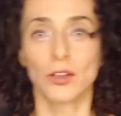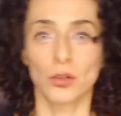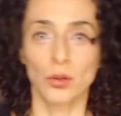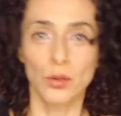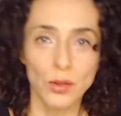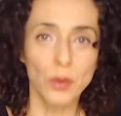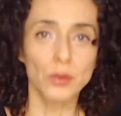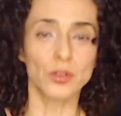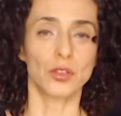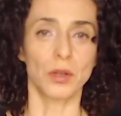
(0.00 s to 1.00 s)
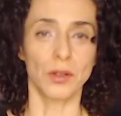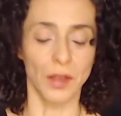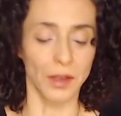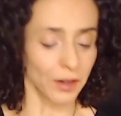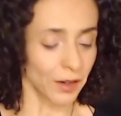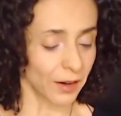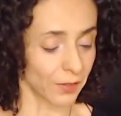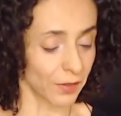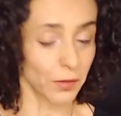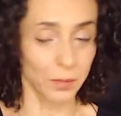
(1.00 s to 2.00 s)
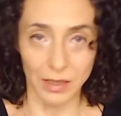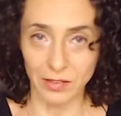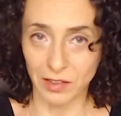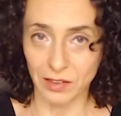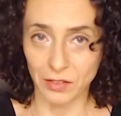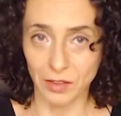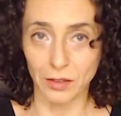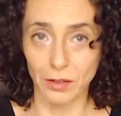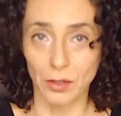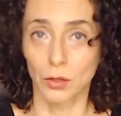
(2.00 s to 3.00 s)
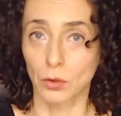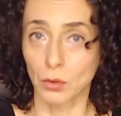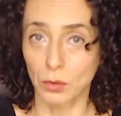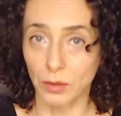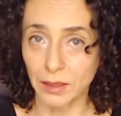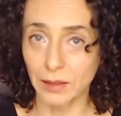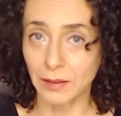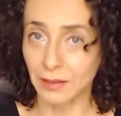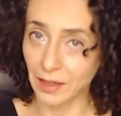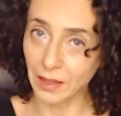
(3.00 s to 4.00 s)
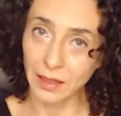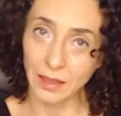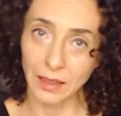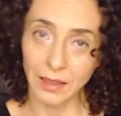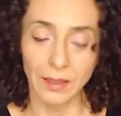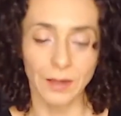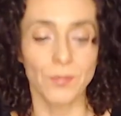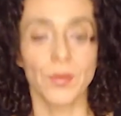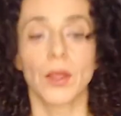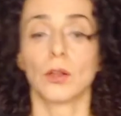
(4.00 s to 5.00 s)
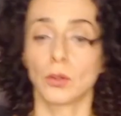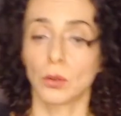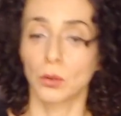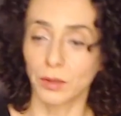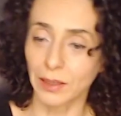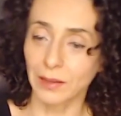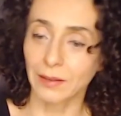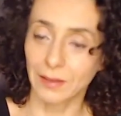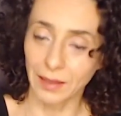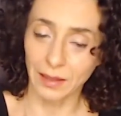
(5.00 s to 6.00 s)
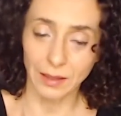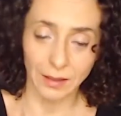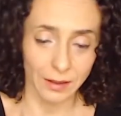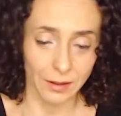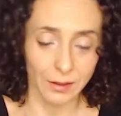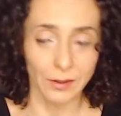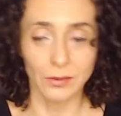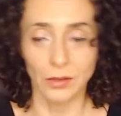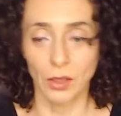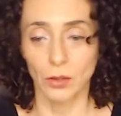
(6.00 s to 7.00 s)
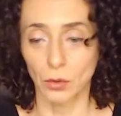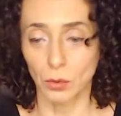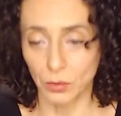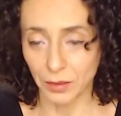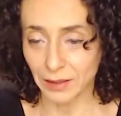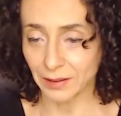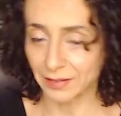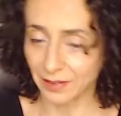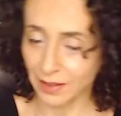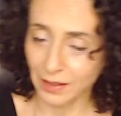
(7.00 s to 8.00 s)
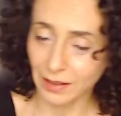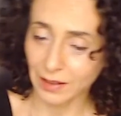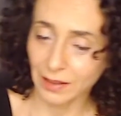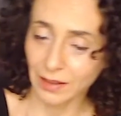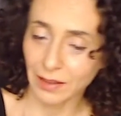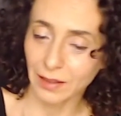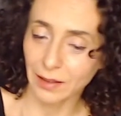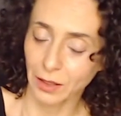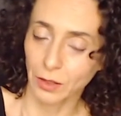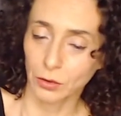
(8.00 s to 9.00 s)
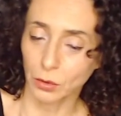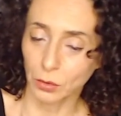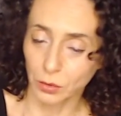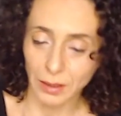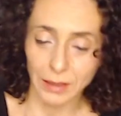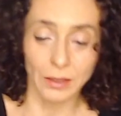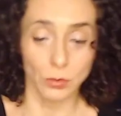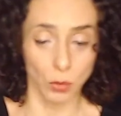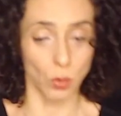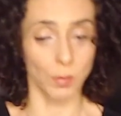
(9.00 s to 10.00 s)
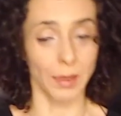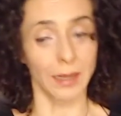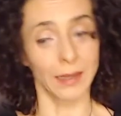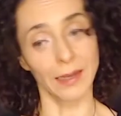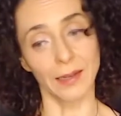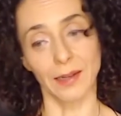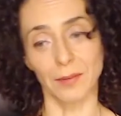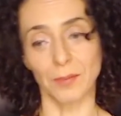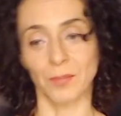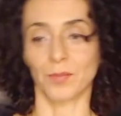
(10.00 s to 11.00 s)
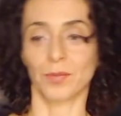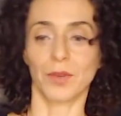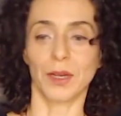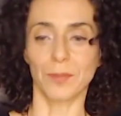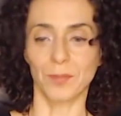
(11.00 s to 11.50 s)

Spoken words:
So those 2 are there. Then the bass line is there. Do, lit, de, do, lit, de, do, lit, de, do, lit, do, ba, it up. Right?